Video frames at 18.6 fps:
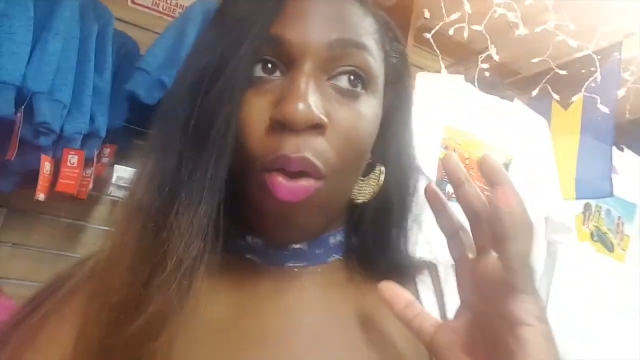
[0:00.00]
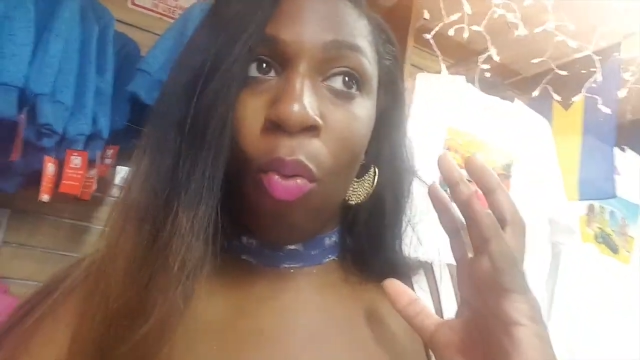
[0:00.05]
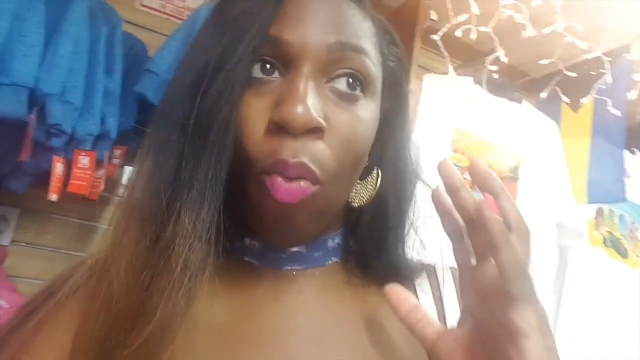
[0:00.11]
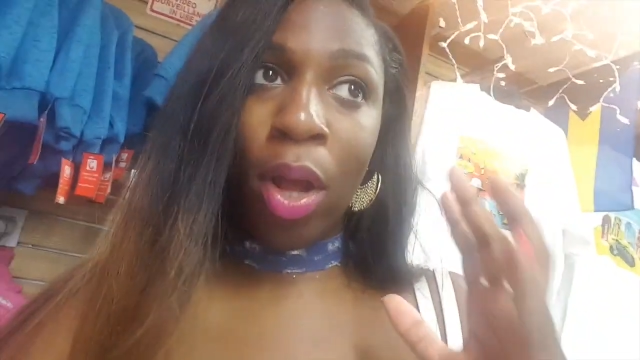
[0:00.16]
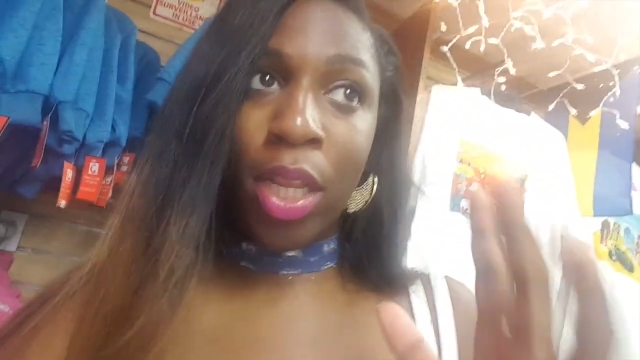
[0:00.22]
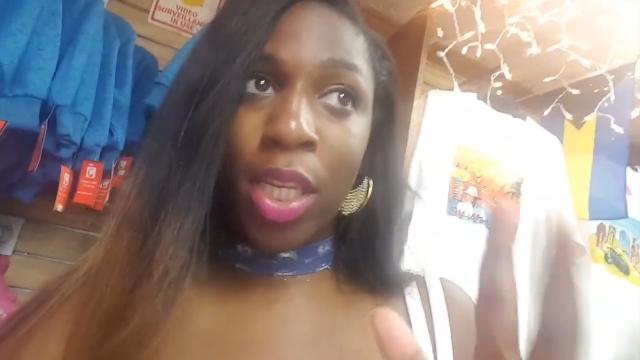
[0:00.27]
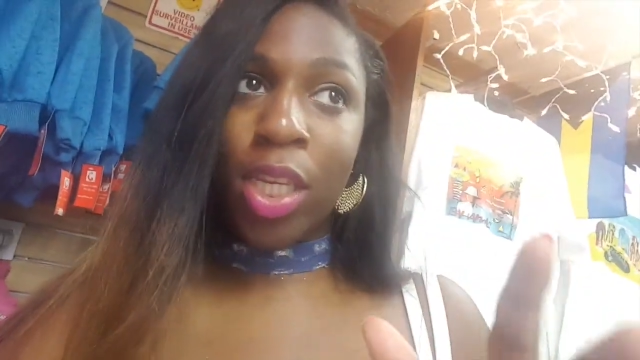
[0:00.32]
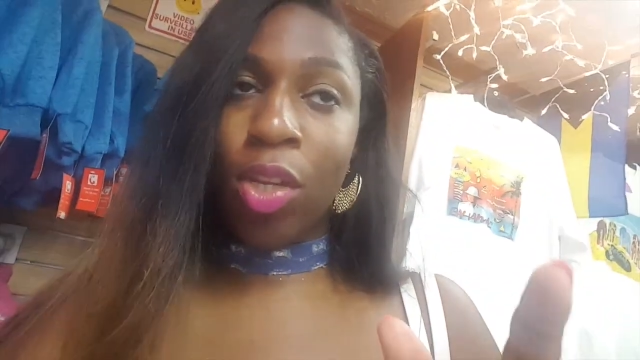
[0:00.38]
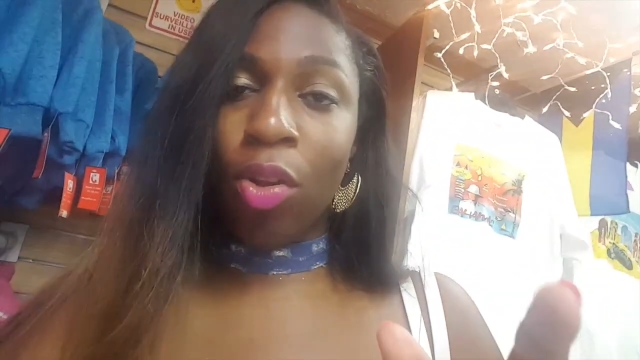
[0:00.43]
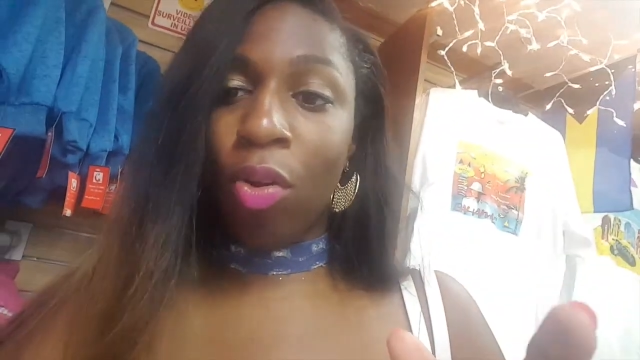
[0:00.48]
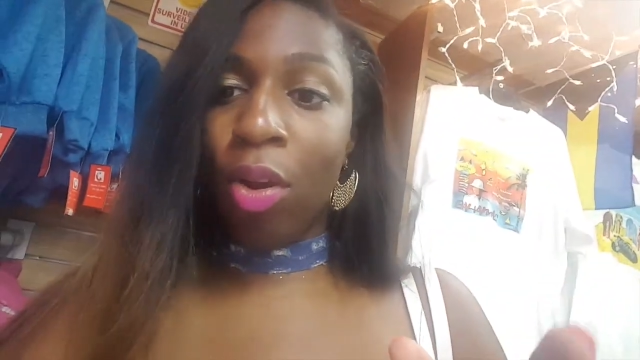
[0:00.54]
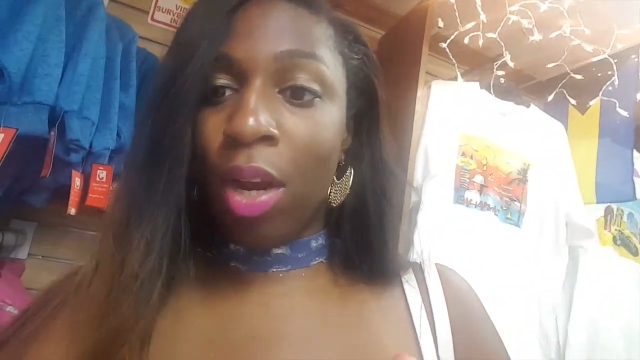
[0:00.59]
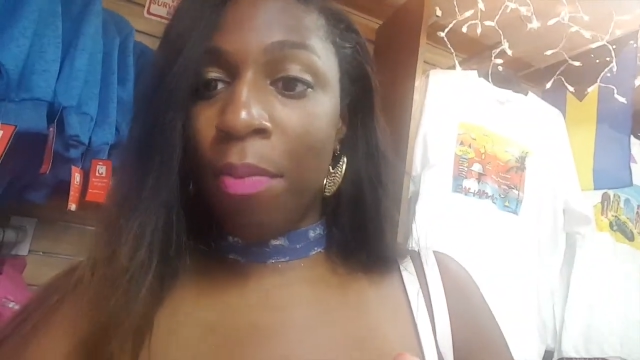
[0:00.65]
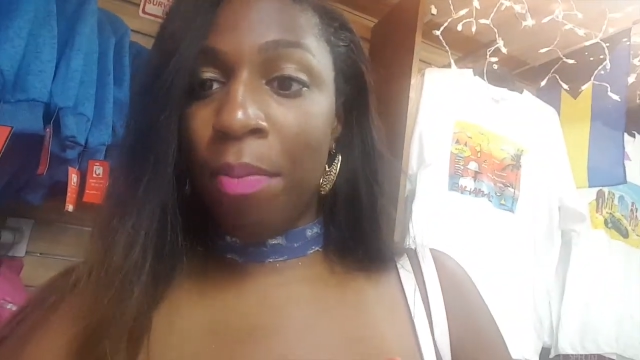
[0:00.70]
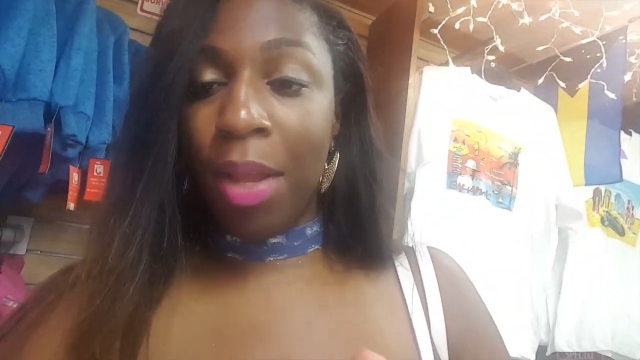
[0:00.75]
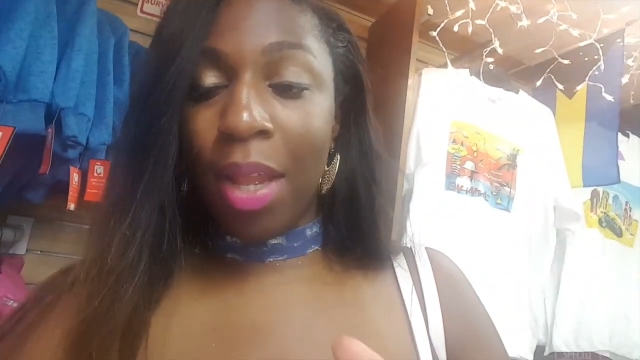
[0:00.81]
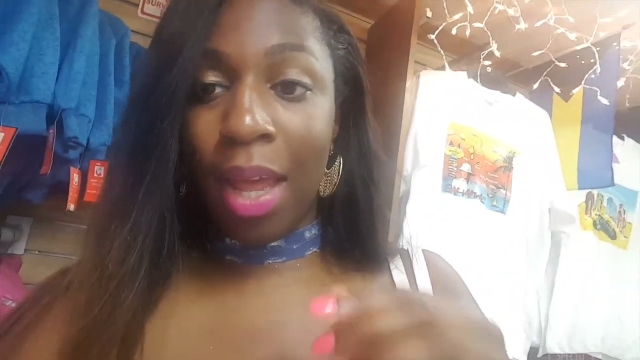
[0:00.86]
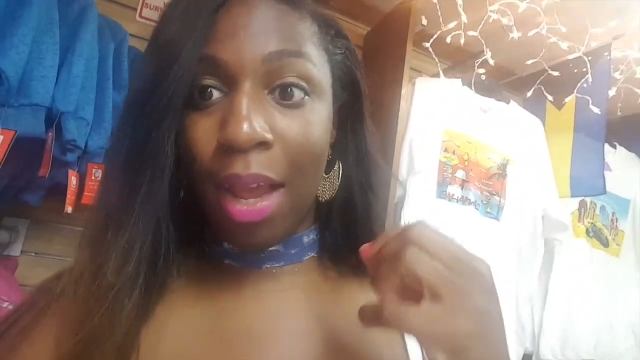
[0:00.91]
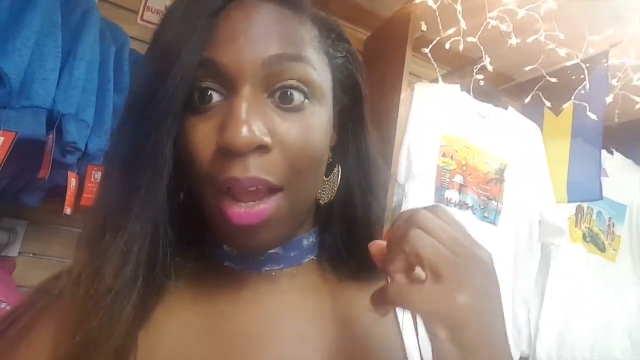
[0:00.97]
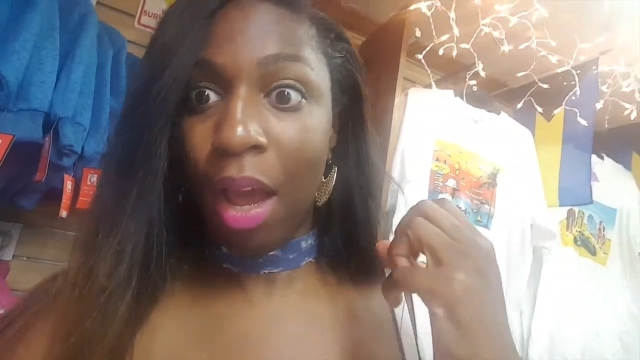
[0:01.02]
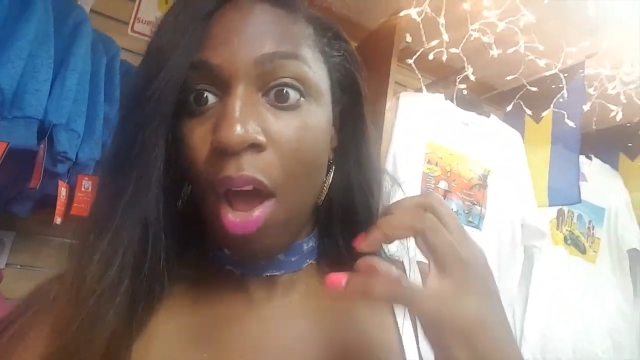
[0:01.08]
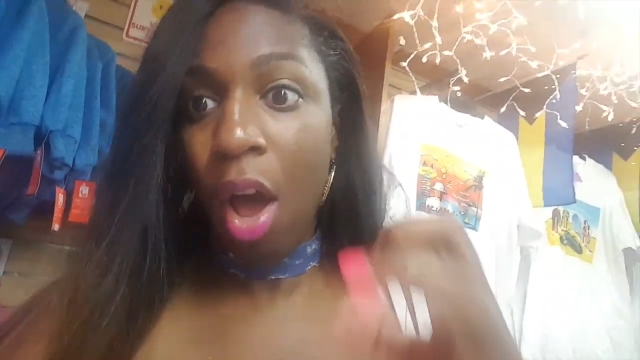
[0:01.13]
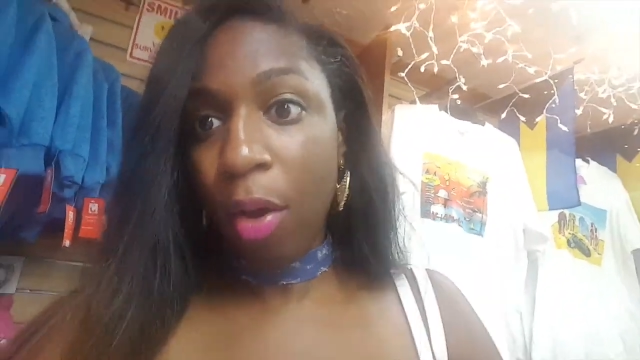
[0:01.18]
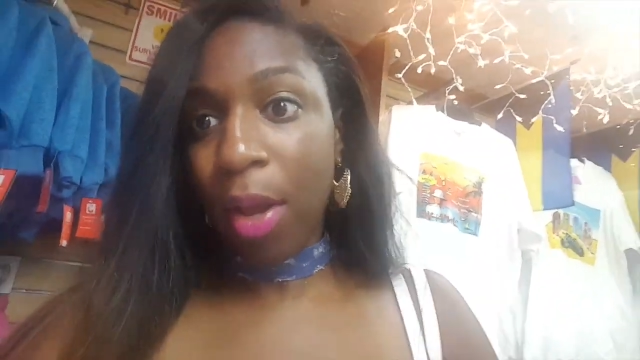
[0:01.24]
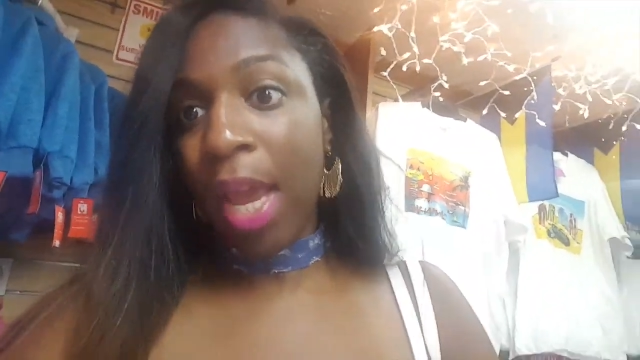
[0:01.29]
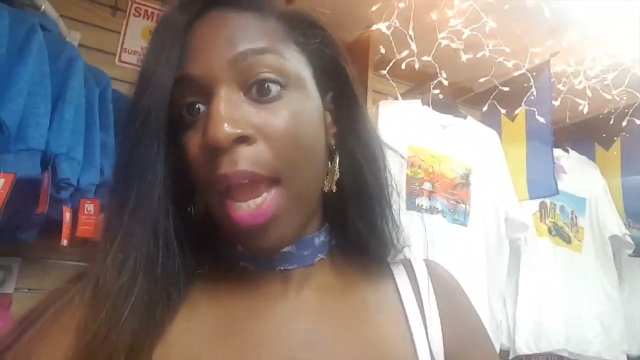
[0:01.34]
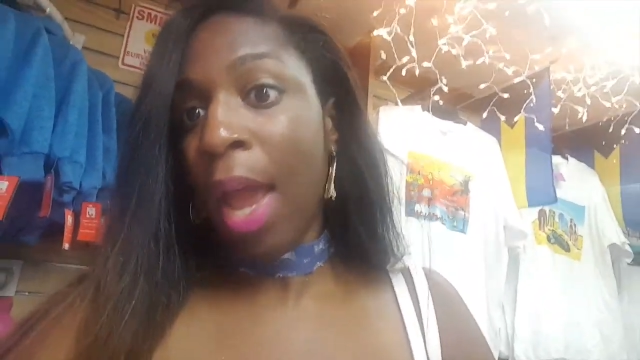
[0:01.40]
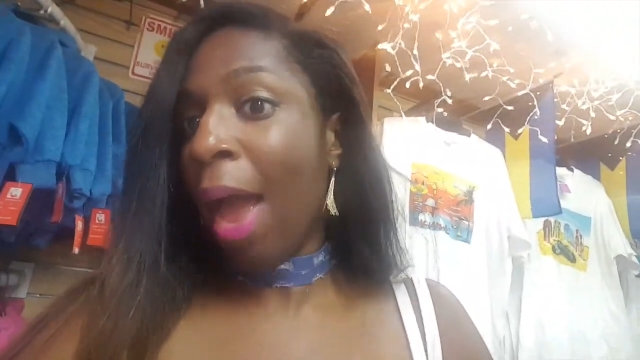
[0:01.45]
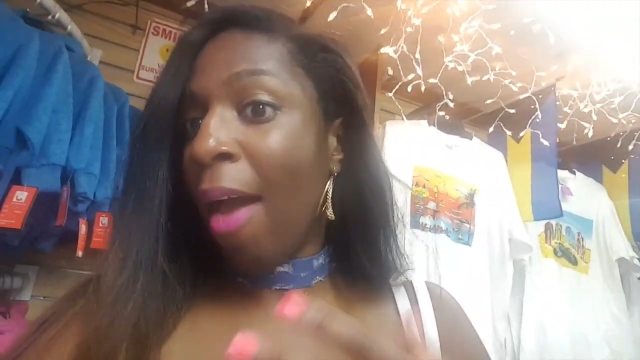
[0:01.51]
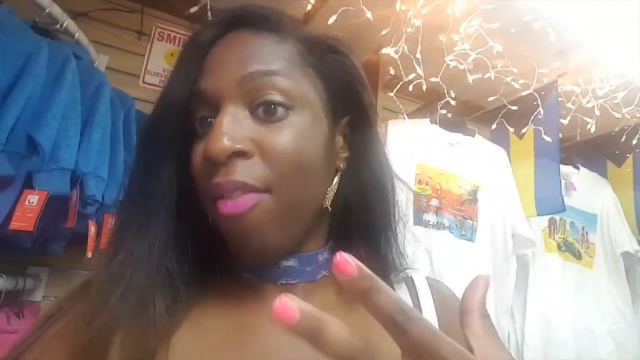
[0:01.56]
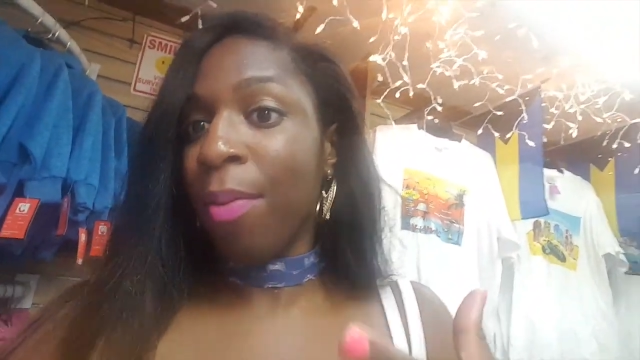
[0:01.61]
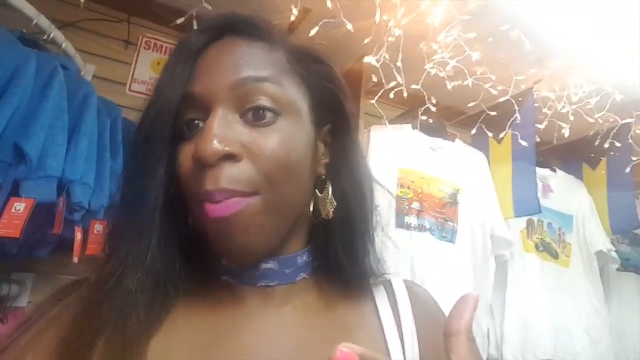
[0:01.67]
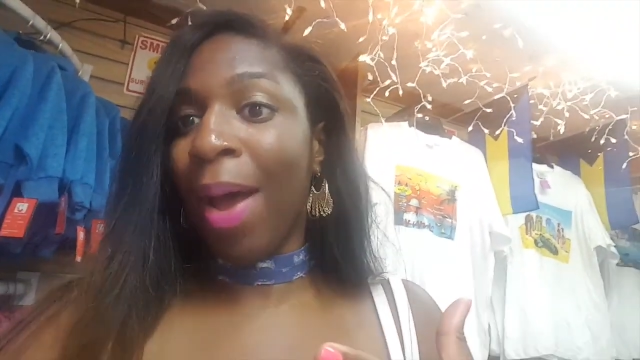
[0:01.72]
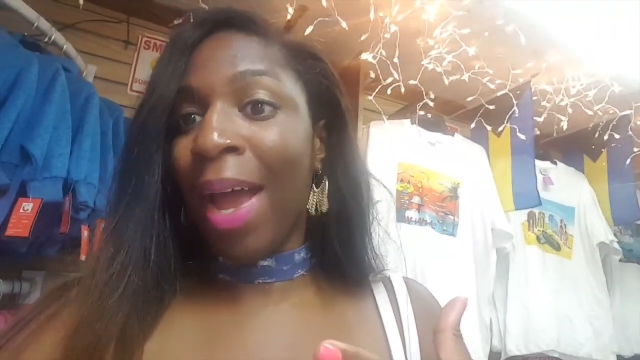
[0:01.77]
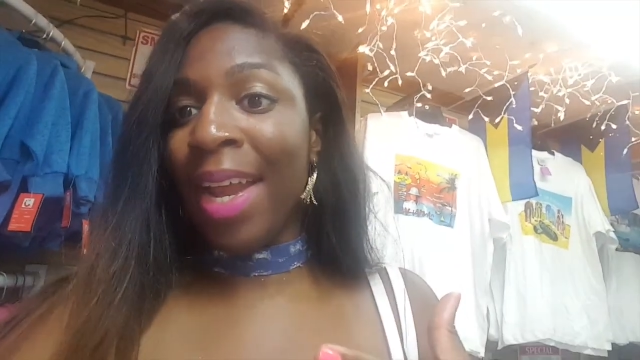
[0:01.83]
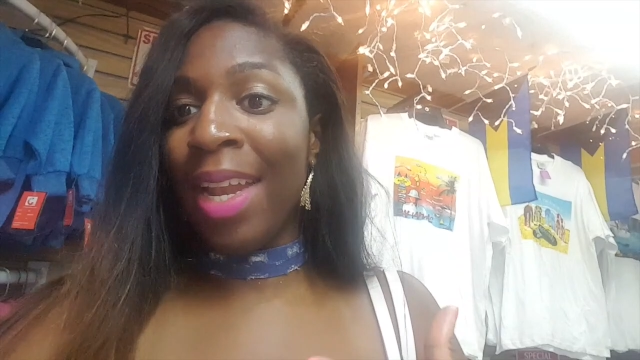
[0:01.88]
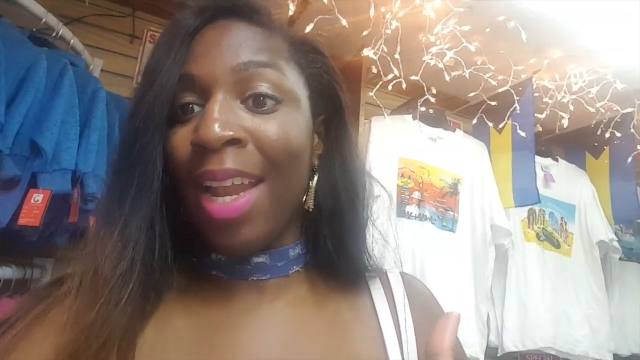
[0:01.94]
one store and be like, okay, I have to
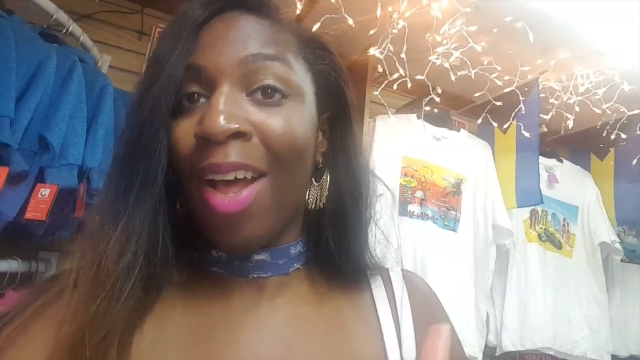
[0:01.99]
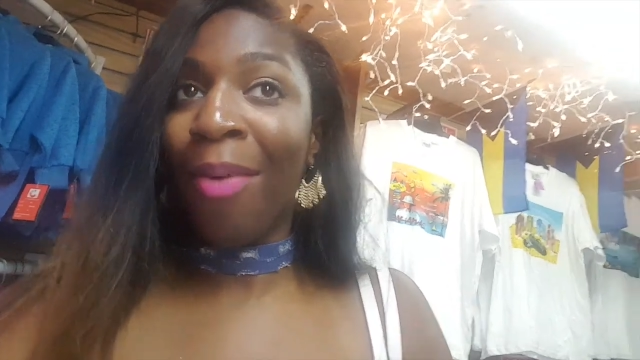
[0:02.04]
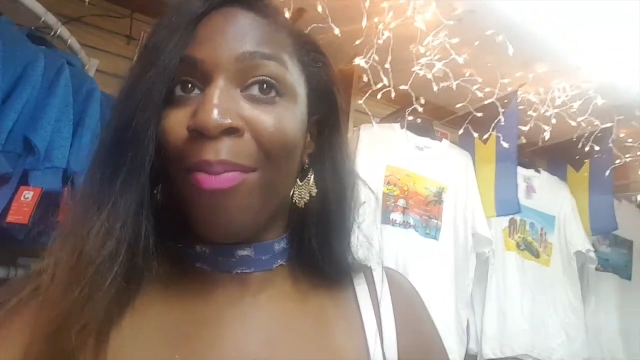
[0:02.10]
buy it now.